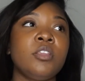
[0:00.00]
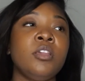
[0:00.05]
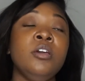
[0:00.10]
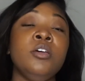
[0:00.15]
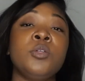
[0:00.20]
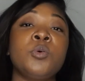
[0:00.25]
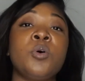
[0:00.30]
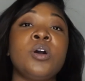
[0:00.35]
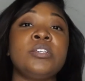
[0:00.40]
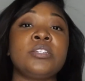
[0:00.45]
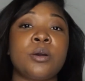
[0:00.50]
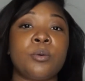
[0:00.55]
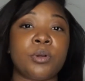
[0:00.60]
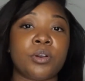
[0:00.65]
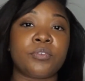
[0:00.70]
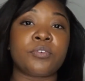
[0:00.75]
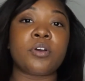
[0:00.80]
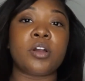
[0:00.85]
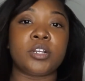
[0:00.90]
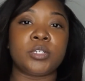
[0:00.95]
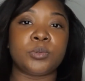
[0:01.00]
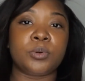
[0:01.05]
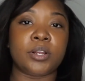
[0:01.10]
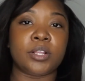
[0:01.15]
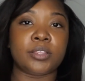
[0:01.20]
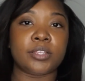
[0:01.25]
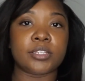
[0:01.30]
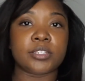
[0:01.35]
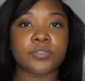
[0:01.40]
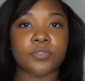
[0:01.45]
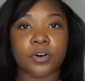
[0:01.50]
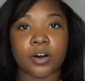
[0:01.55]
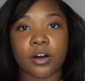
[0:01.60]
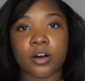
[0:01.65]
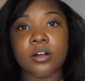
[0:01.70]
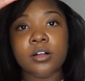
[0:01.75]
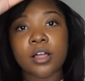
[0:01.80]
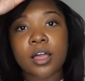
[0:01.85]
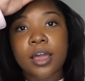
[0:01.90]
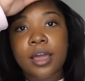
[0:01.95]
Otherwise, I would have graduated this
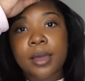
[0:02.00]
fall.